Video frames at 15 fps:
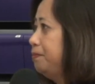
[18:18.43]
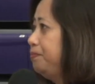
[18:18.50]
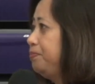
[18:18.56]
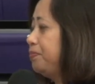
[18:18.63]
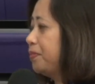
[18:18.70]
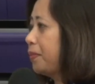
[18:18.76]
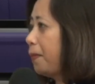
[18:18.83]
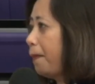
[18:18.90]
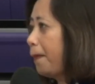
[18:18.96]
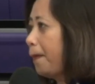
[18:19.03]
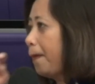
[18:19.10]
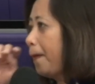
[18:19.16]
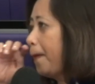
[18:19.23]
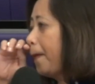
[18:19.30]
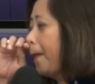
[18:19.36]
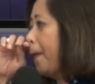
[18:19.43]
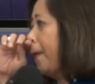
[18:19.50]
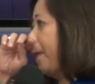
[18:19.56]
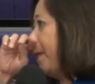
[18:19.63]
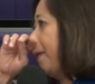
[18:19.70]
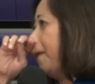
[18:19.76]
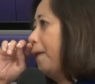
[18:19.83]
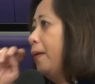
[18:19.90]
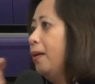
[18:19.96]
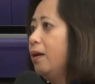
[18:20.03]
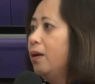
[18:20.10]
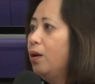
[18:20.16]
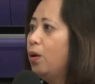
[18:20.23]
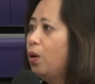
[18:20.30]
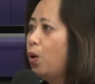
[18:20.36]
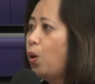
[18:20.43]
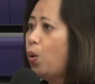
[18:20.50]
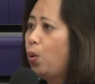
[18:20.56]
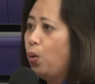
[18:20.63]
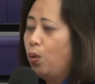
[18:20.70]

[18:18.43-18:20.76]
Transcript: Nothing is said.